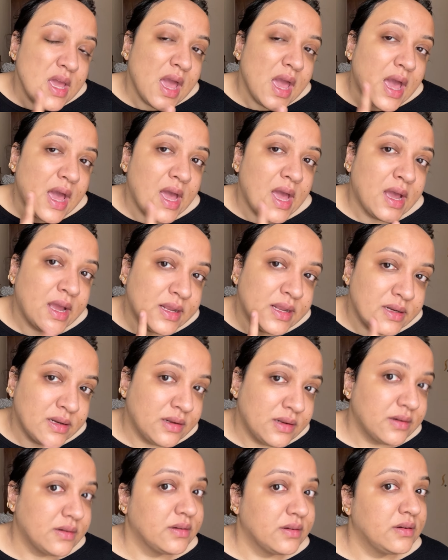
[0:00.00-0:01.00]

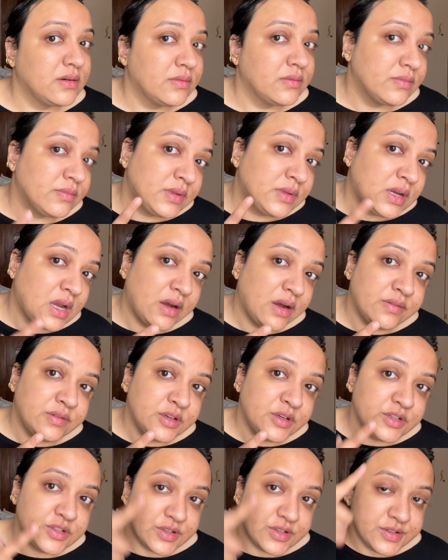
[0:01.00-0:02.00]
and the
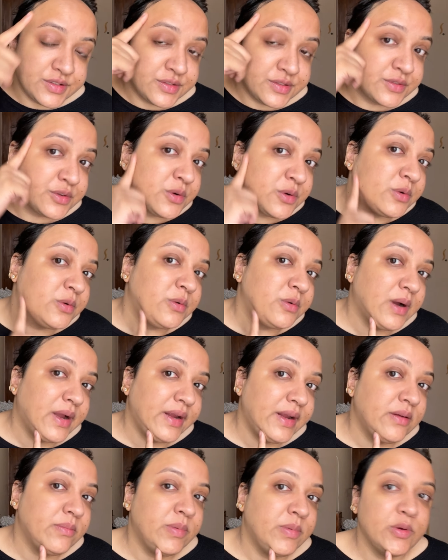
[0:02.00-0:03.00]
coverage is
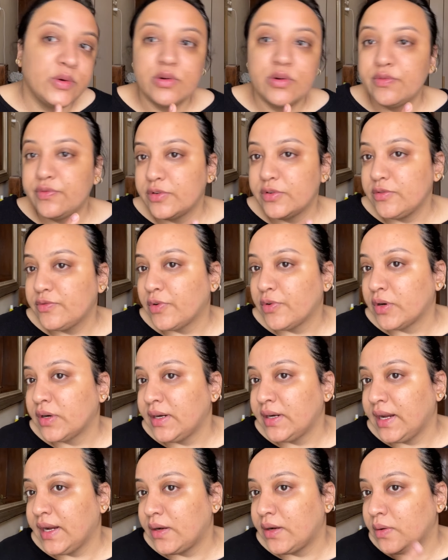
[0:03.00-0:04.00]
quite beautiful for a
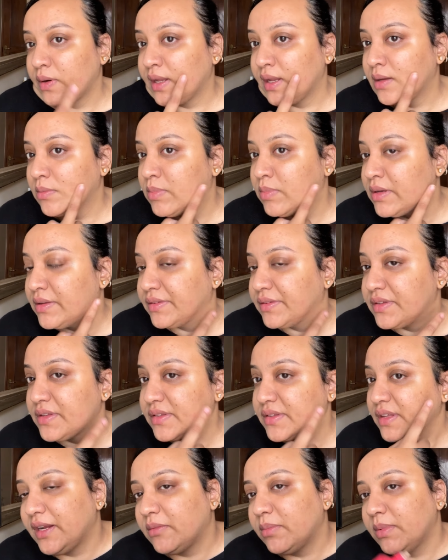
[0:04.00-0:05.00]
day-to-day
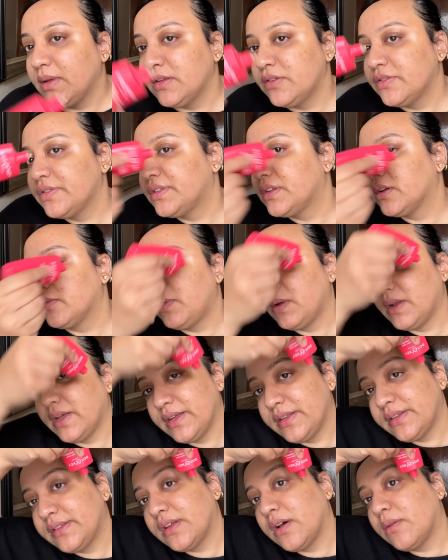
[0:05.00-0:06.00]
basis. Let me just
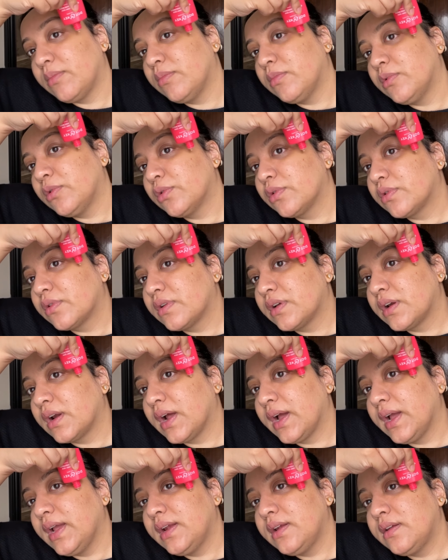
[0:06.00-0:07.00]
apply some more
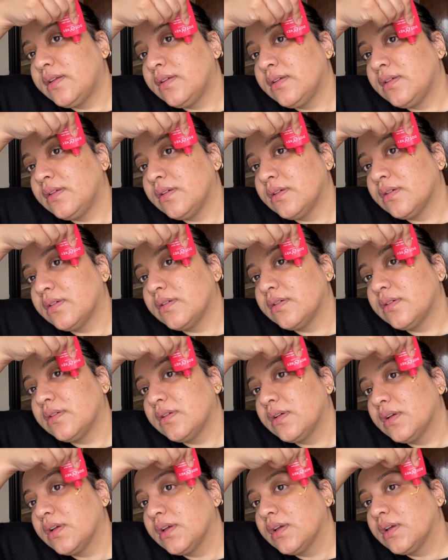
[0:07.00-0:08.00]
right here.
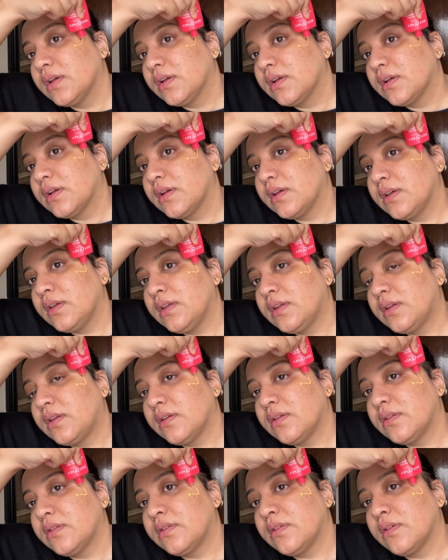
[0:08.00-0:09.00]
It
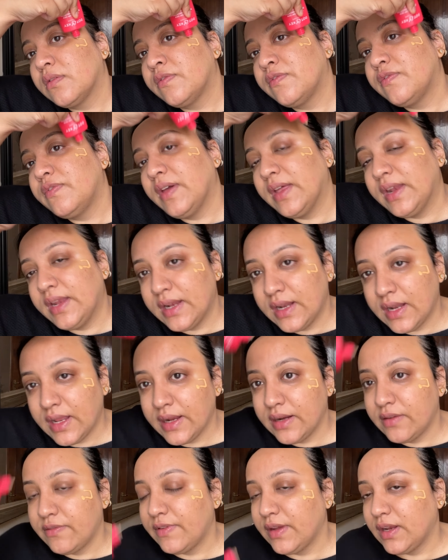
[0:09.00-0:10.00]
is a very
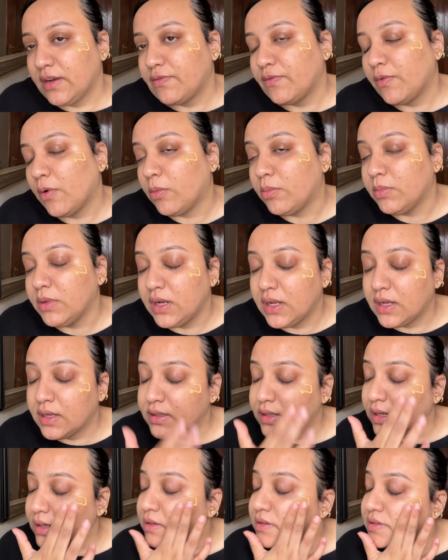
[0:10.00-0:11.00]
lightweight formula.
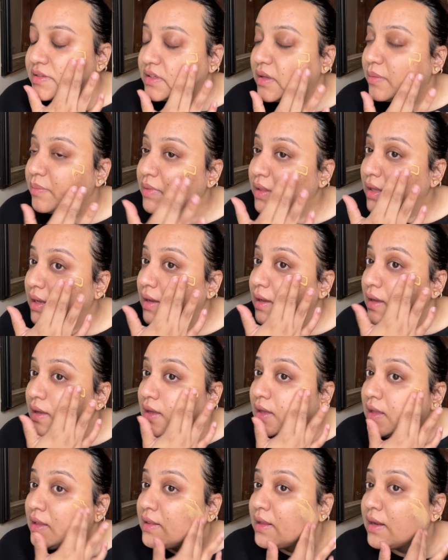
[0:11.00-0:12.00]
That is something
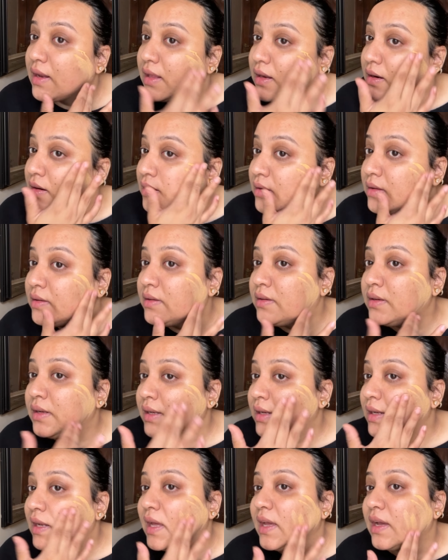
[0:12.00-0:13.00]
that I
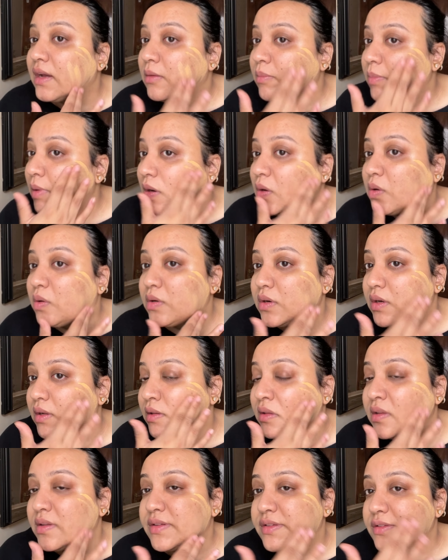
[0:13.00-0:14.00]
really like about
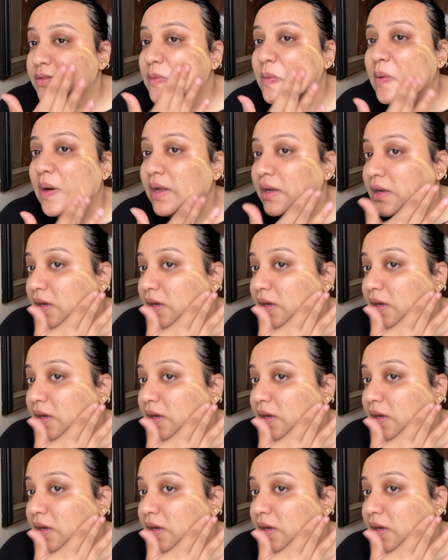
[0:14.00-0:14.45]
this one.